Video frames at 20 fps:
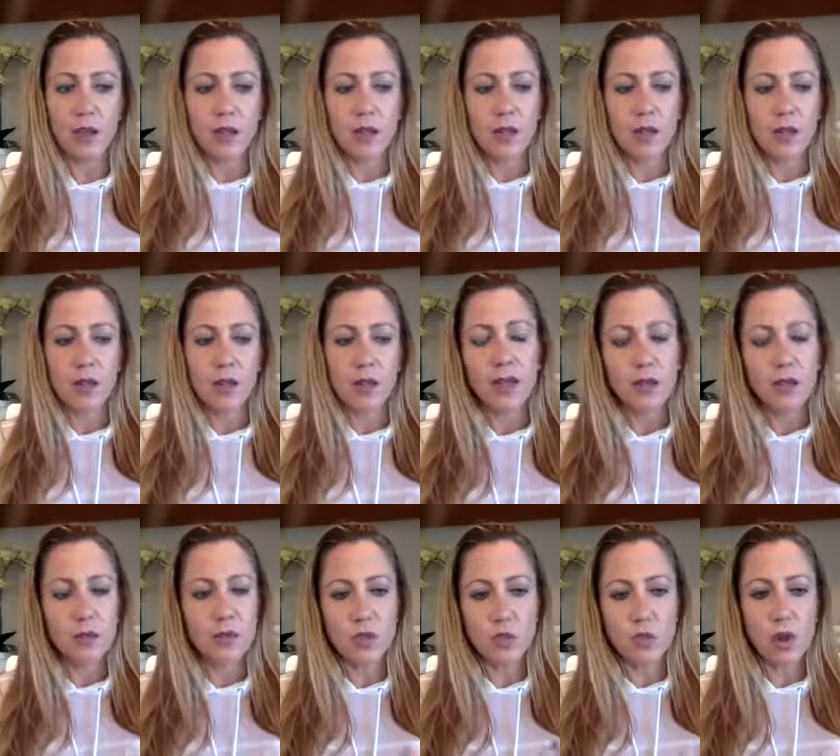had
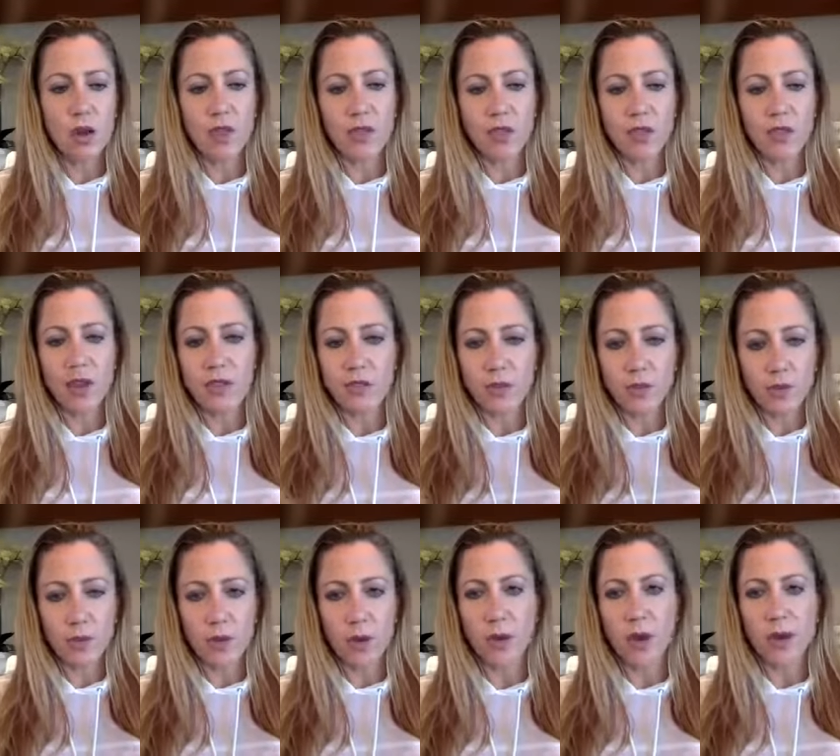them so often that I said,
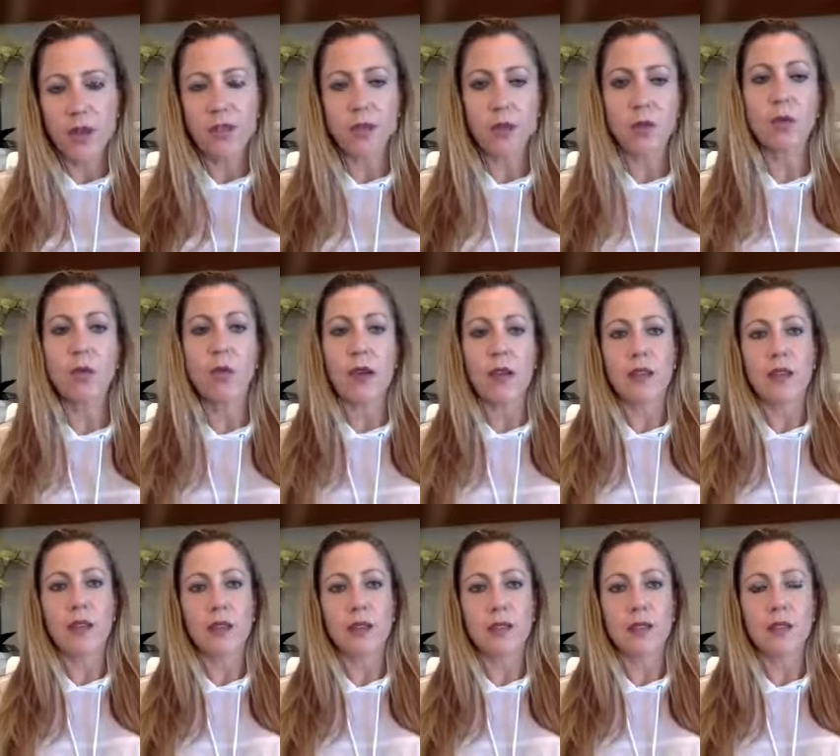well, what do I do about
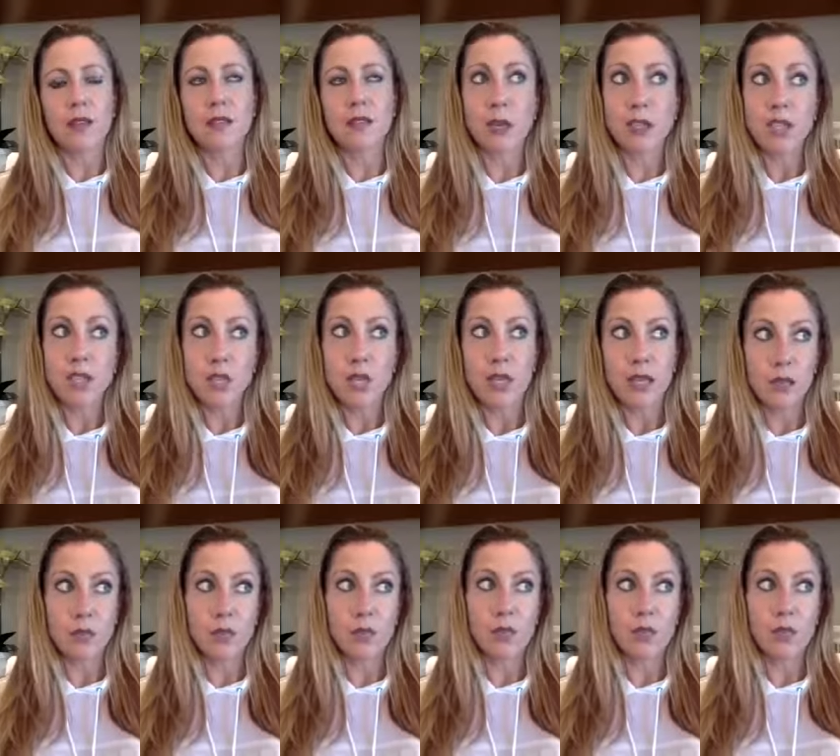this? I especially had
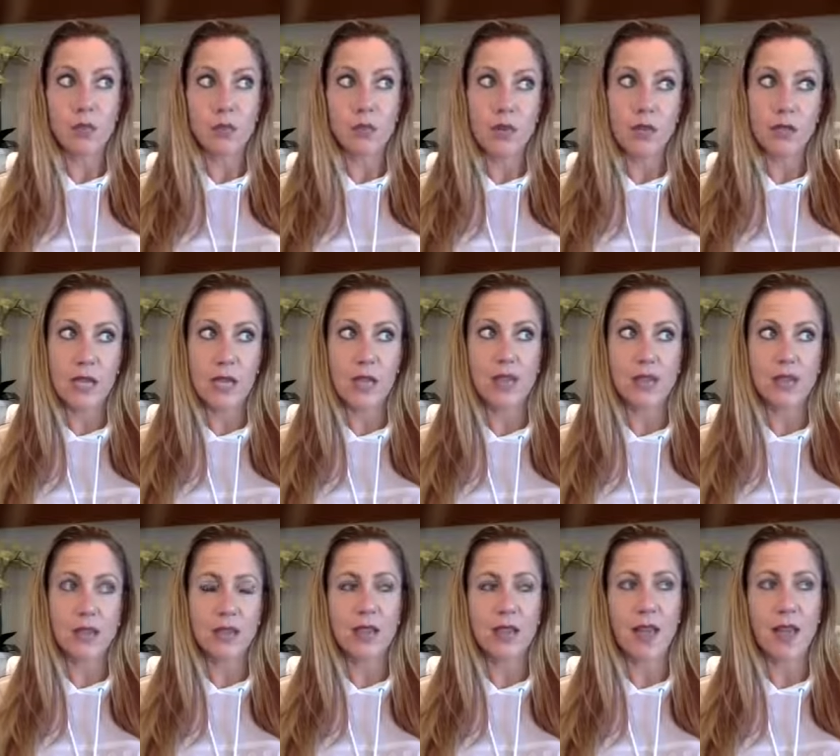them when I was having
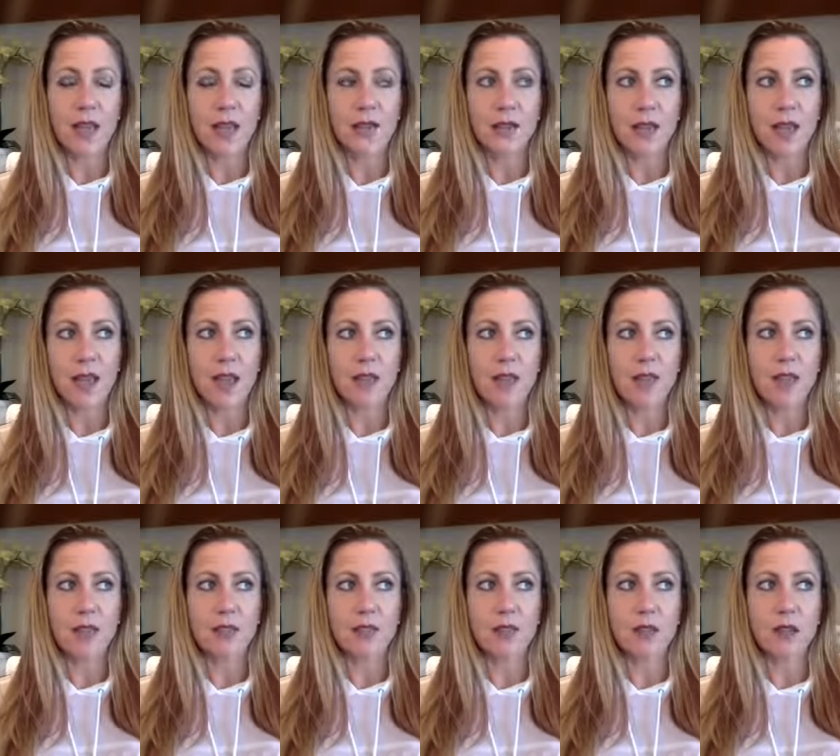sex, and
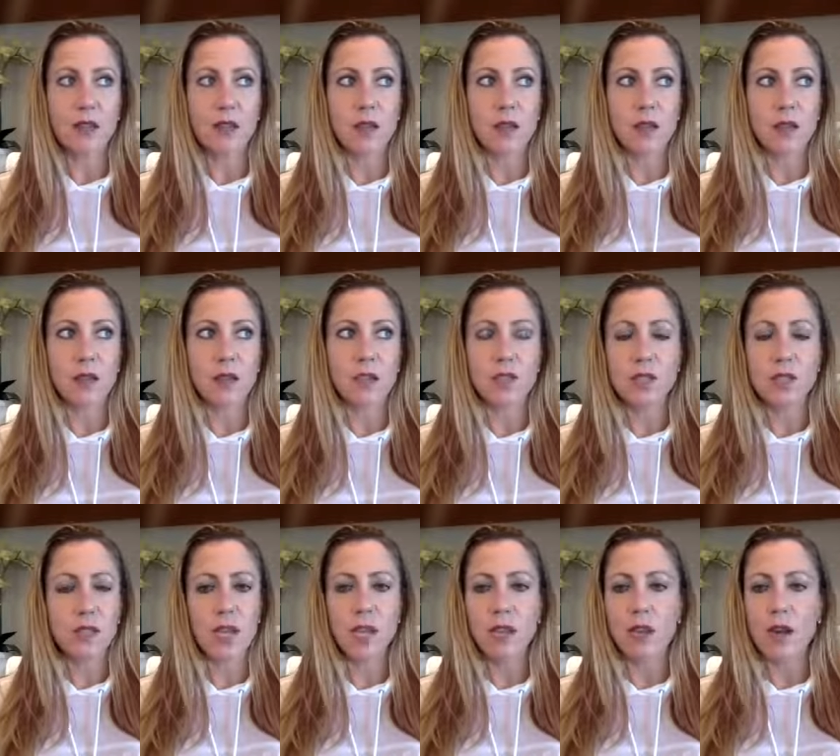they said, just
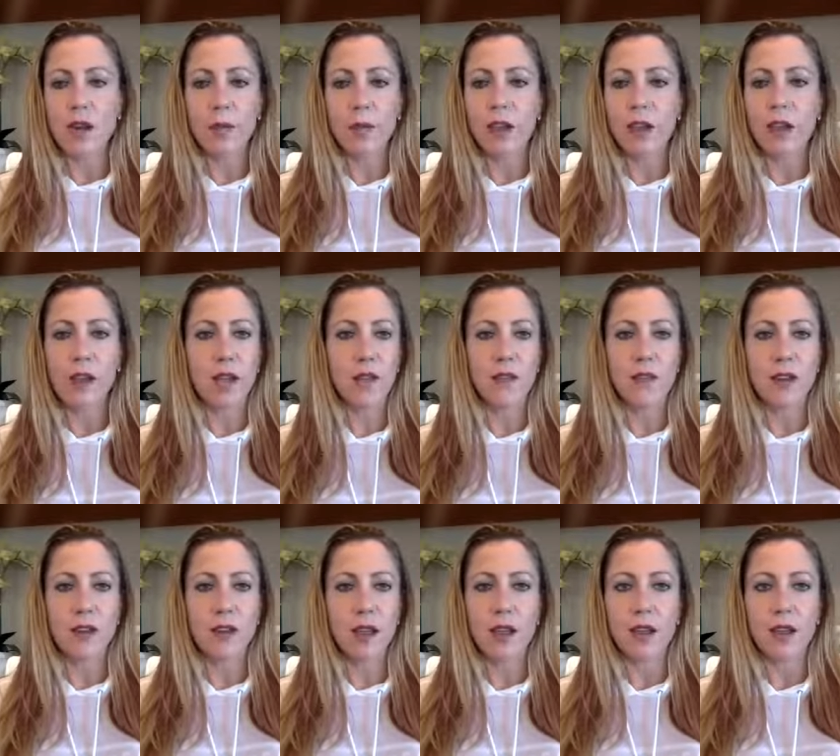take an antibiotic every
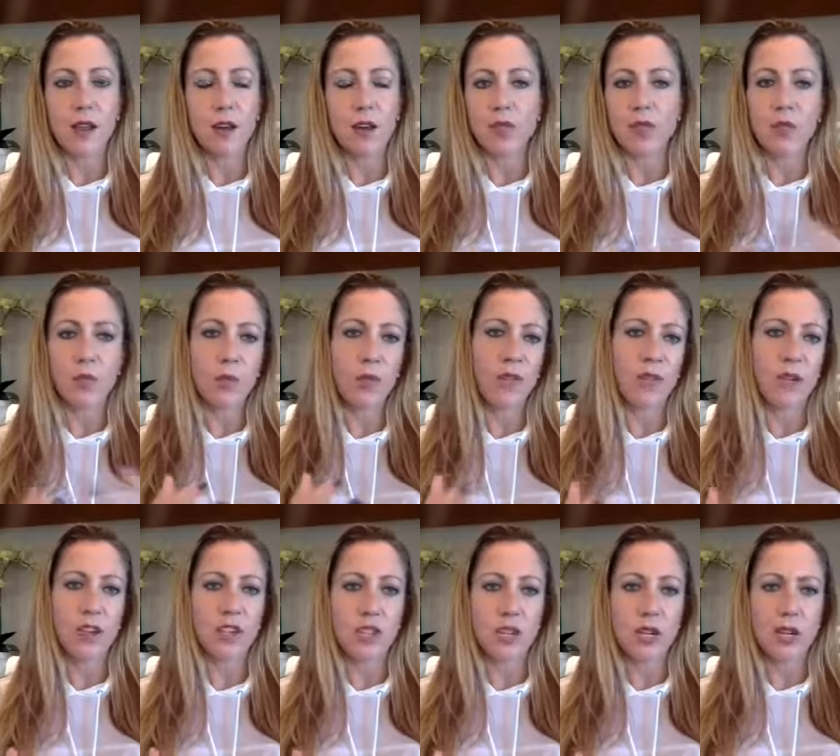day, for
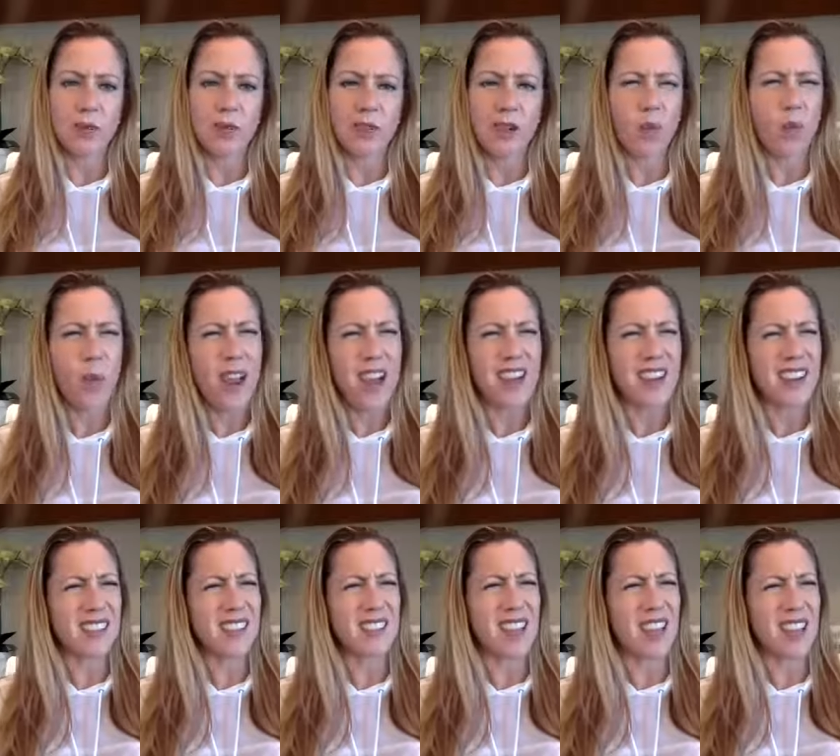prevention. I'm like, wait a
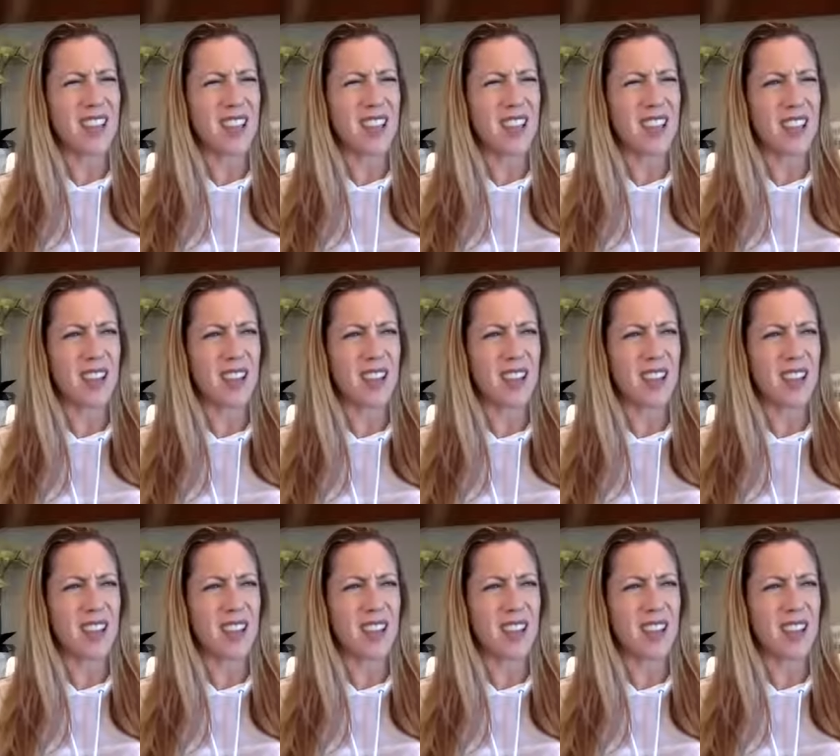second.